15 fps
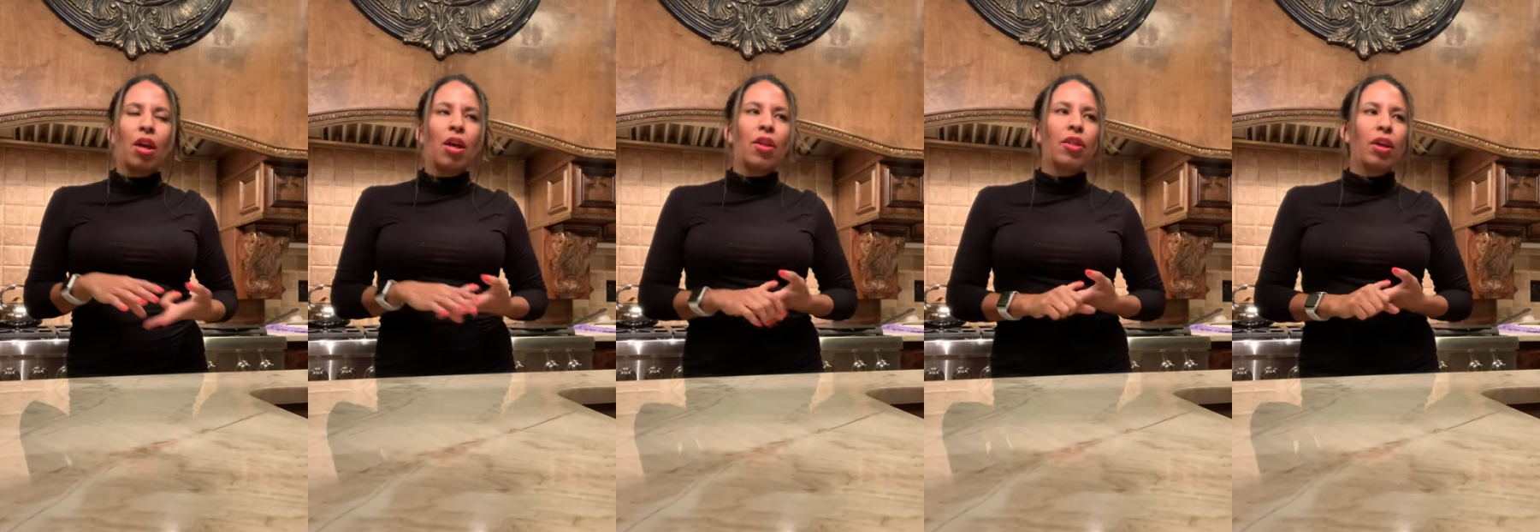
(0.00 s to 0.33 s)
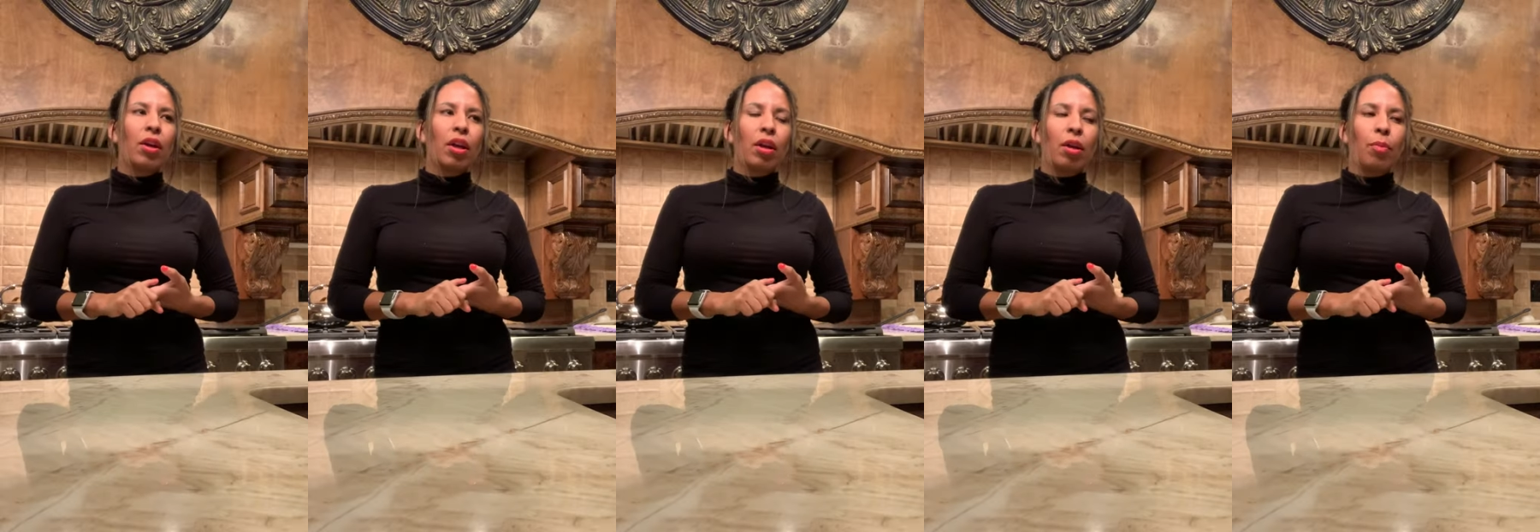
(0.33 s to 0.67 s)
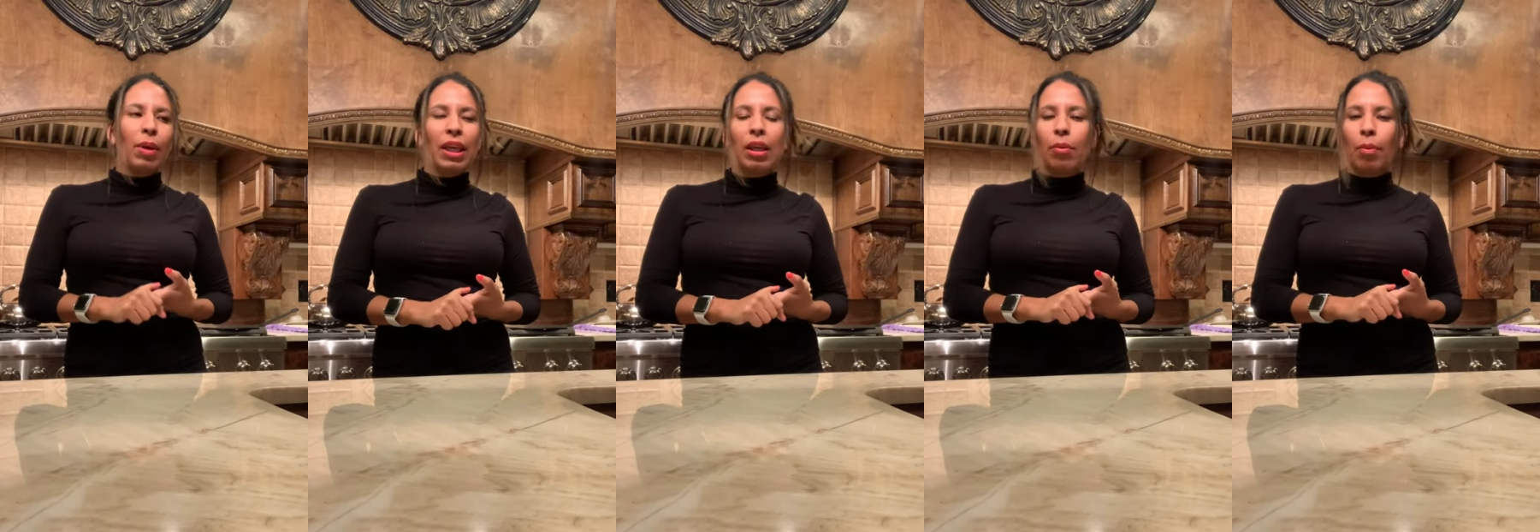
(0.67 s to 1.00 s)
the
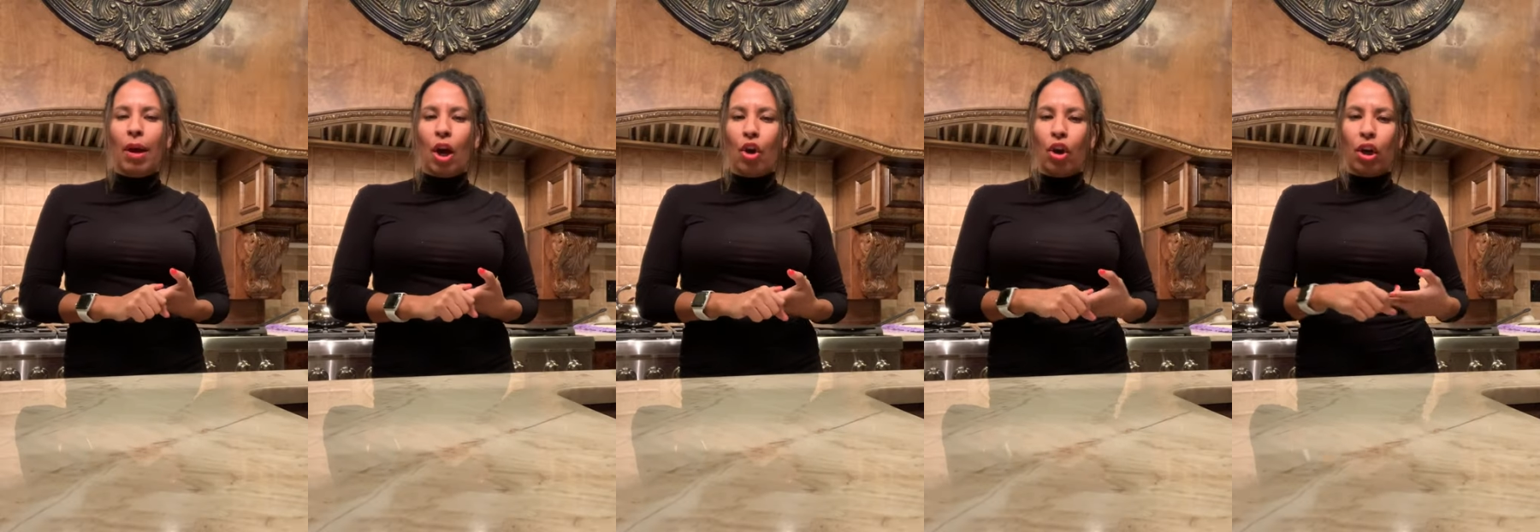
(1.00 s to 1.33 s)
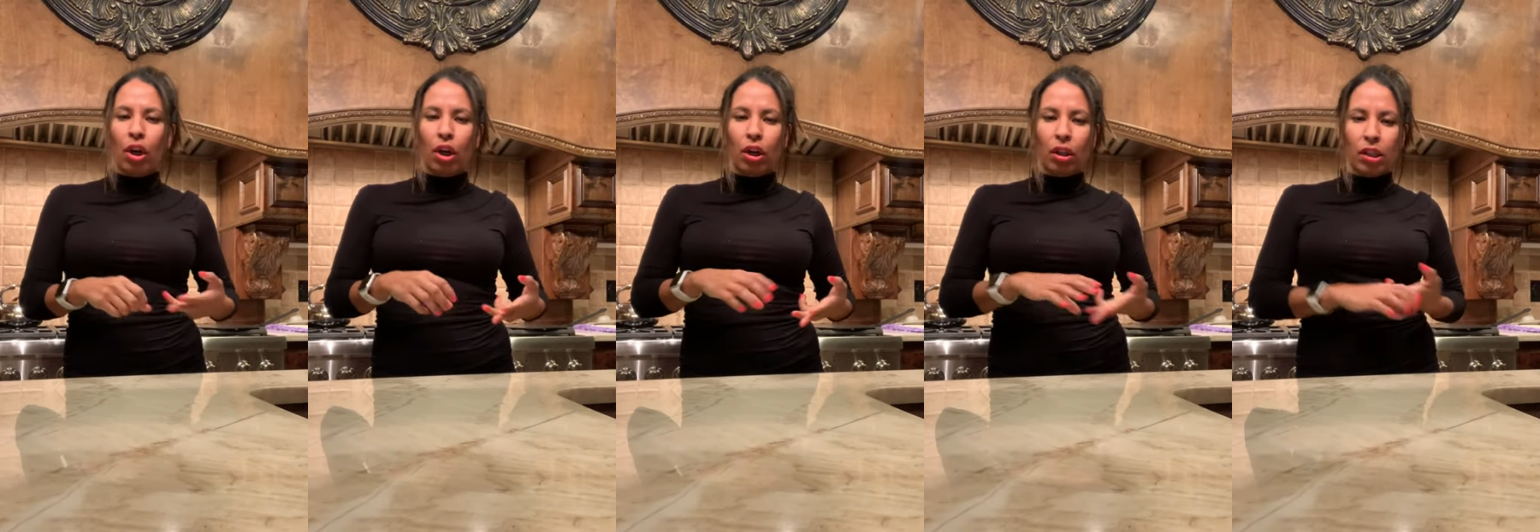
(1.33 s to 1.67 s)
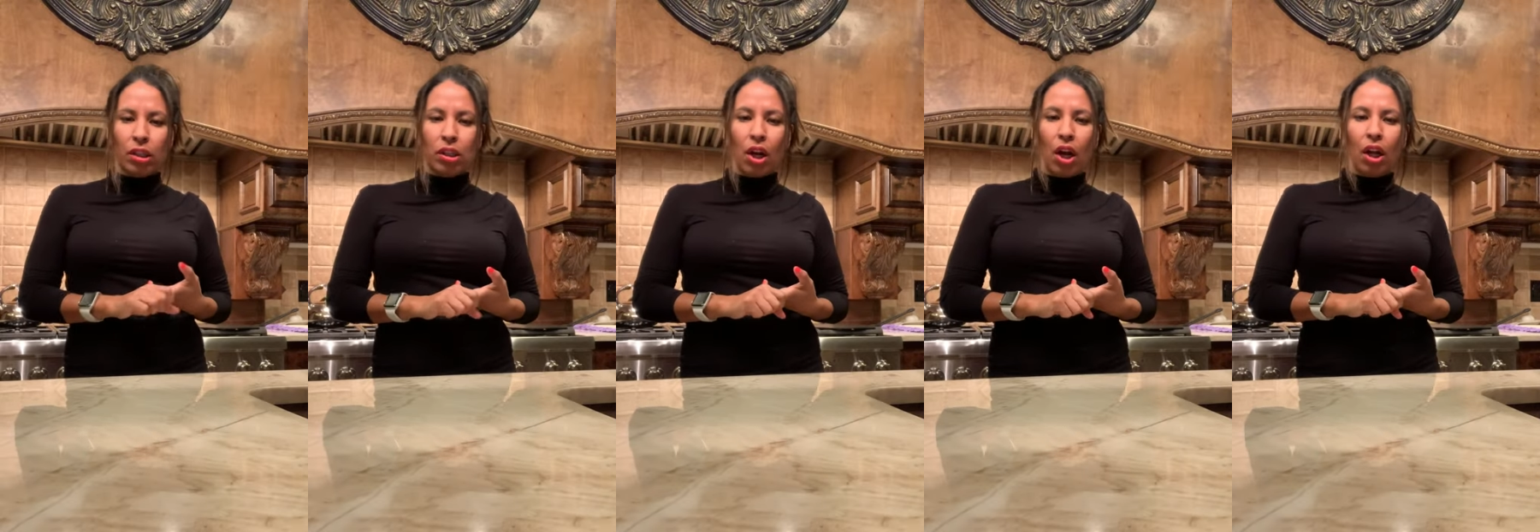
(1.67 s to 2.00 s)
baking powder, the
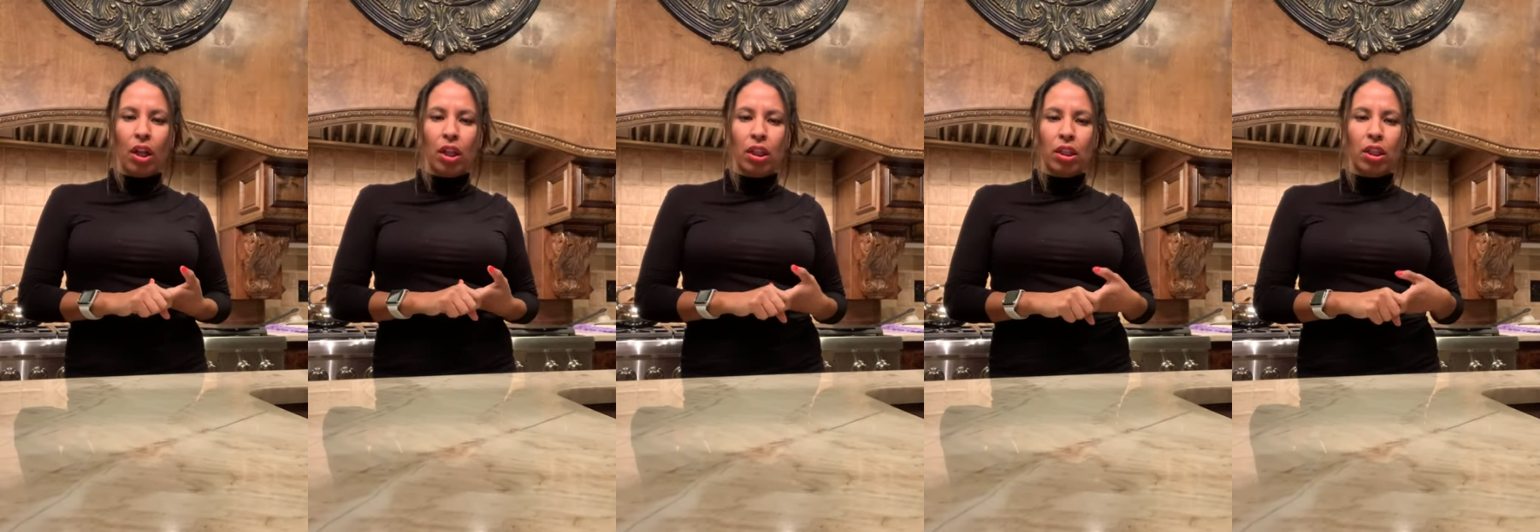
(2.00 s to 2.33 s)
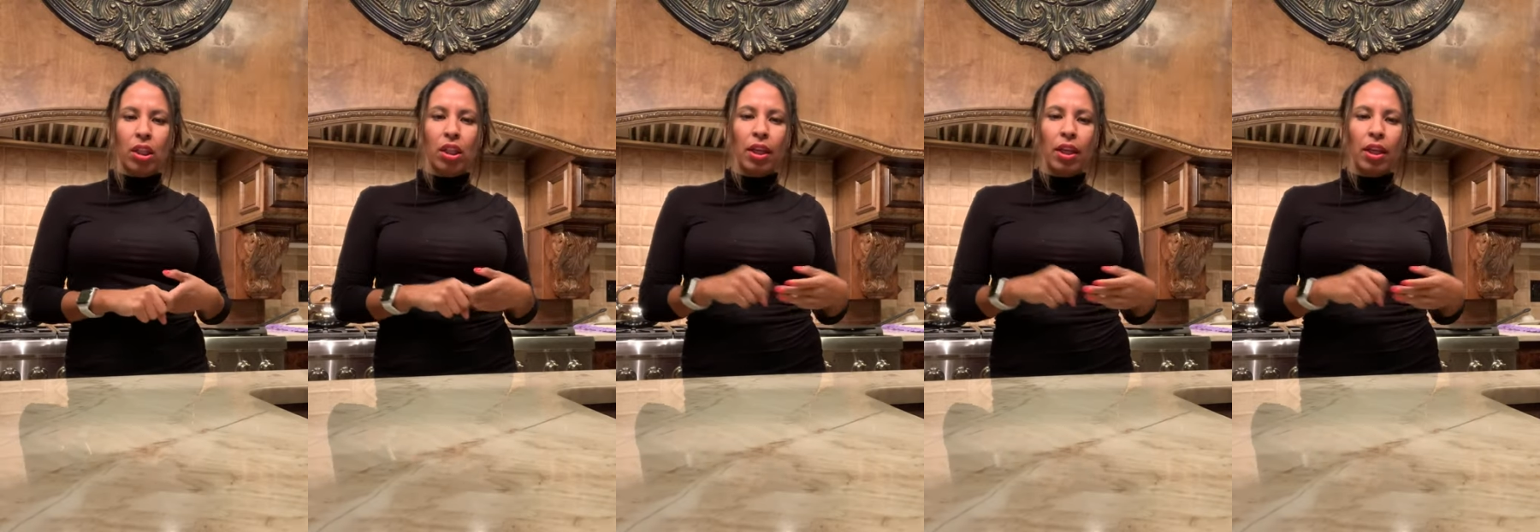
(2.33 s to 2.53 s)
salt,